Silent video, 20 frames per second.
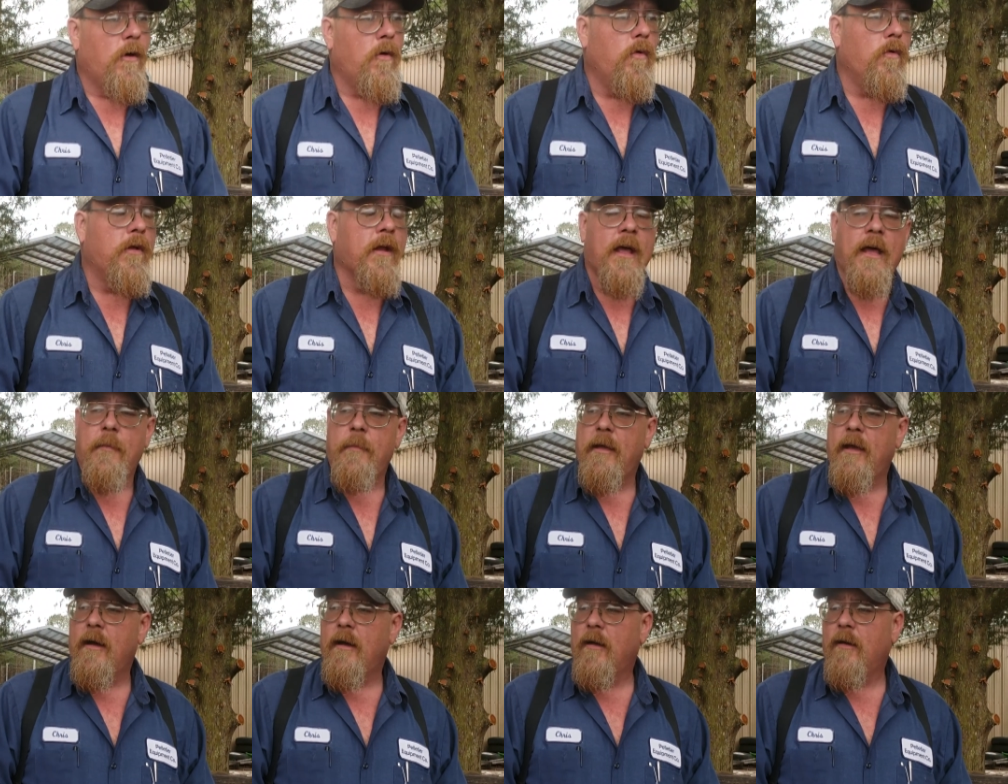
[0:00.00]

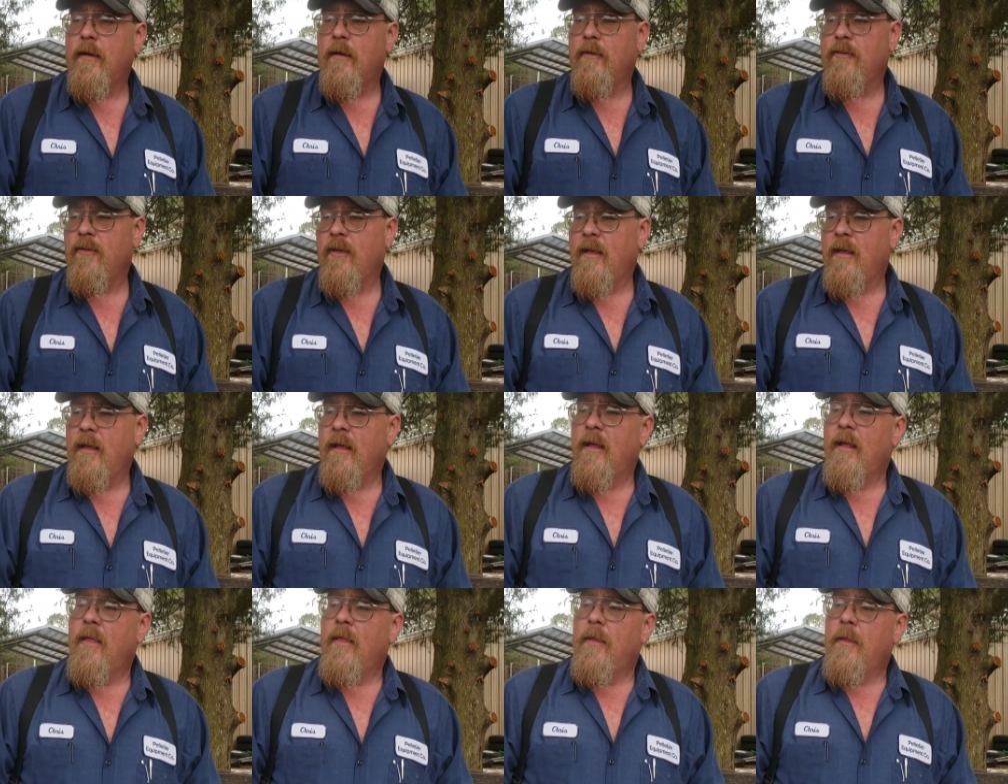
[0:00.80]
old-timey hogs.
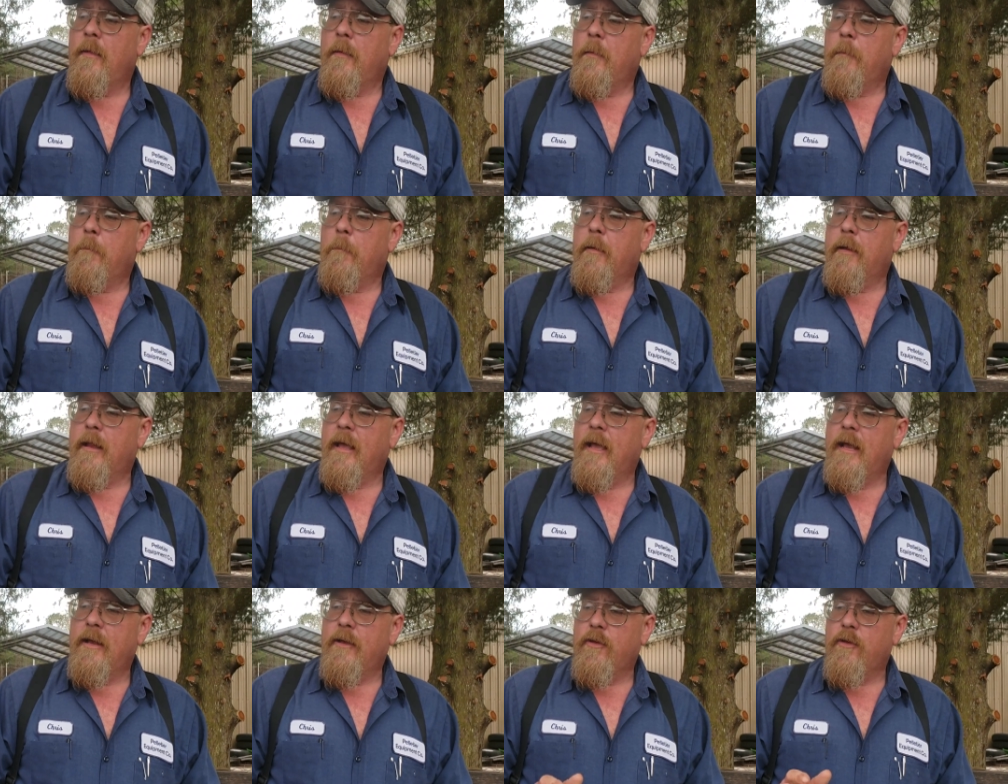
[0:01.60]
But
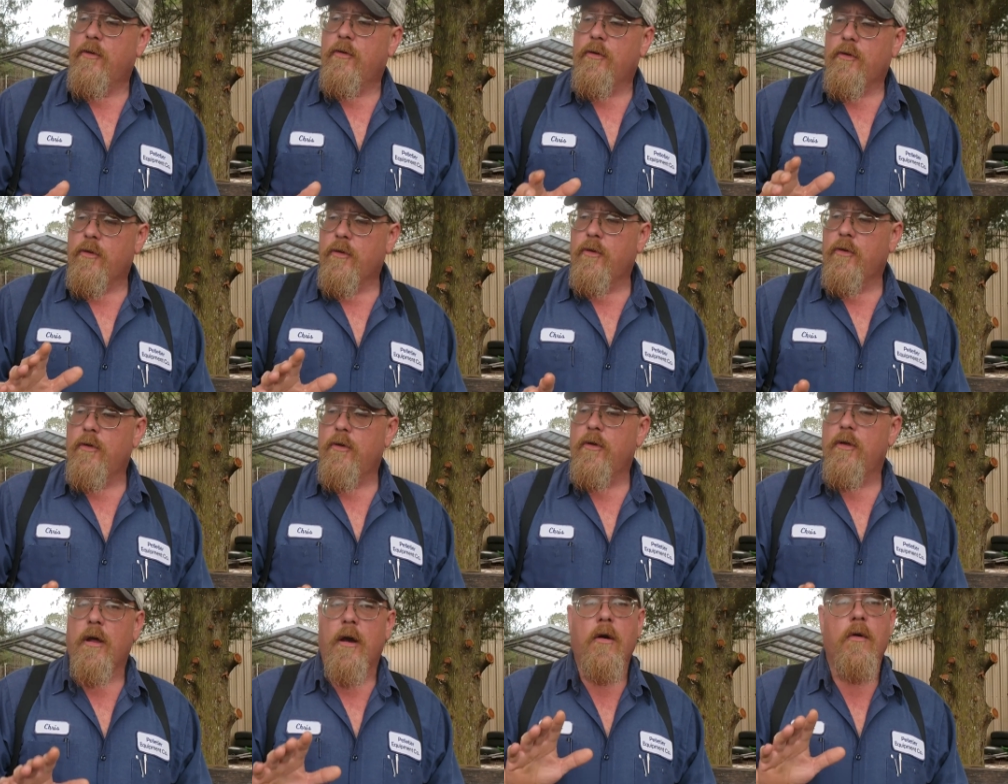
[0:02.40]
they do
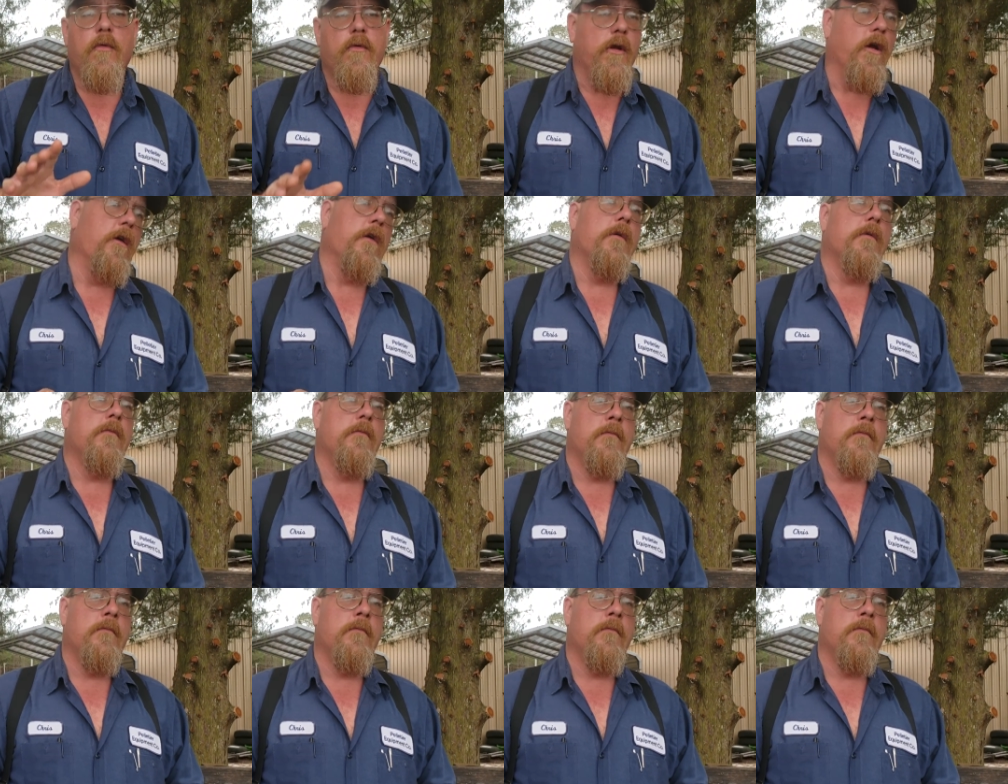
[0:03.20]
good on dirt.